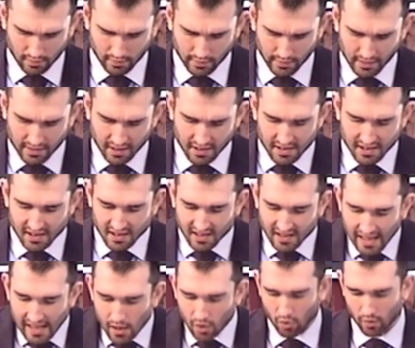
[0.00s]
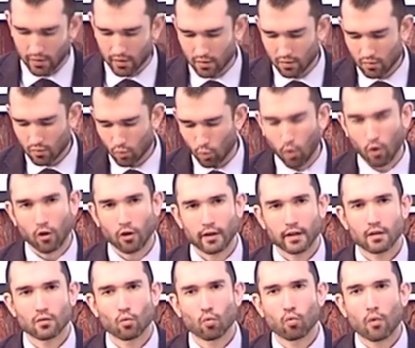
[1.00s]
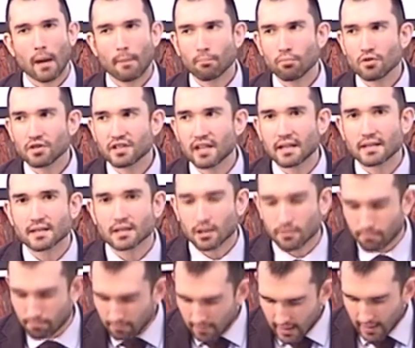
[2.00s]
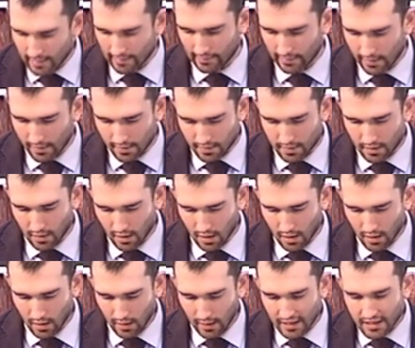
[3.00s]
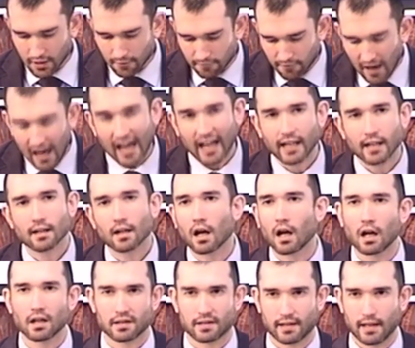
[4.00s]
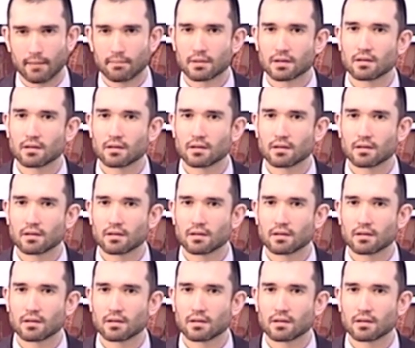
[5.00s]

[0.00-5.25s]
It's a sacred word. It represents, to me at least, a divine concept.